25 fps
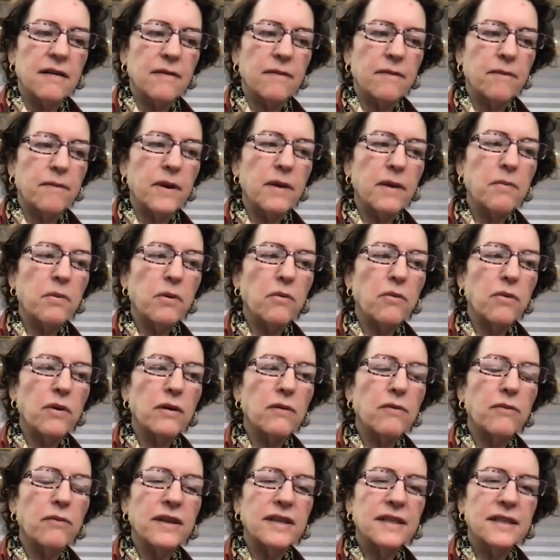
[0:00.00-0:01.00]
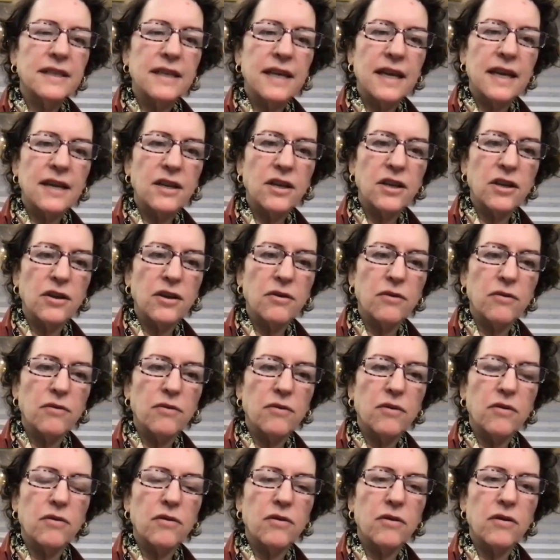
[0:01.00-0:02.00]
people will resent you
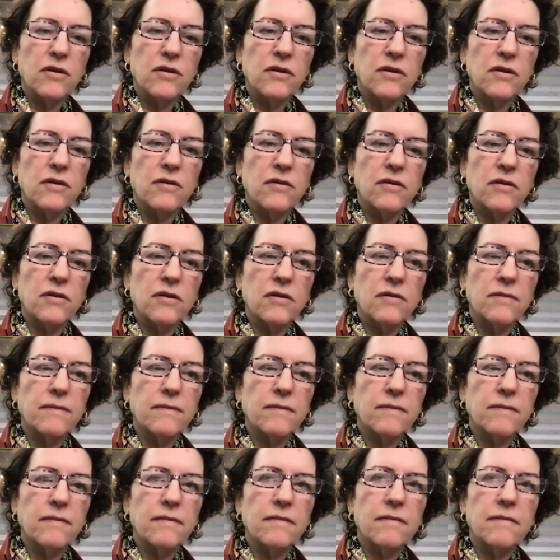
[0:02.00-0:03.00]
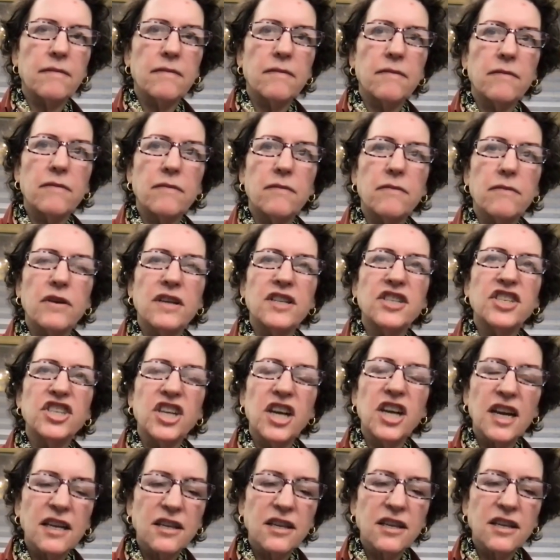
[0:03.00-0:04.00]
or
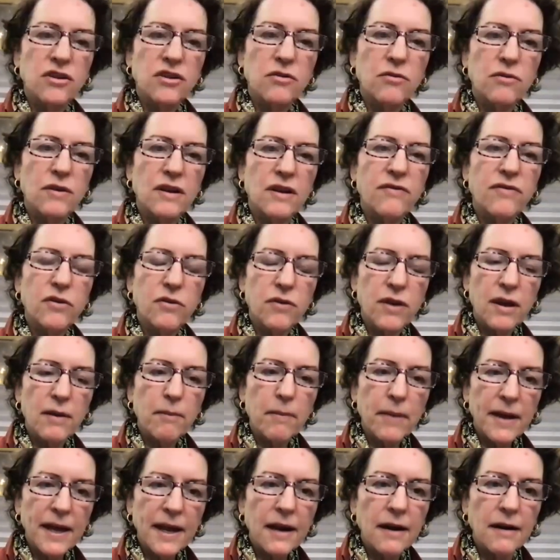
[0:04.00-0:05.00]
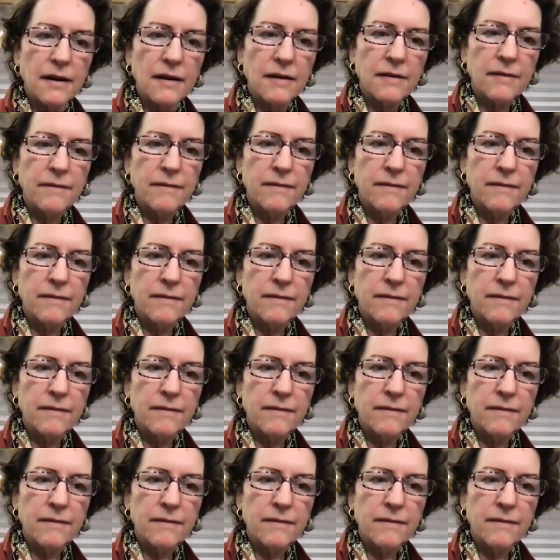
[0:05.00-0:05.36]
reject you if you get better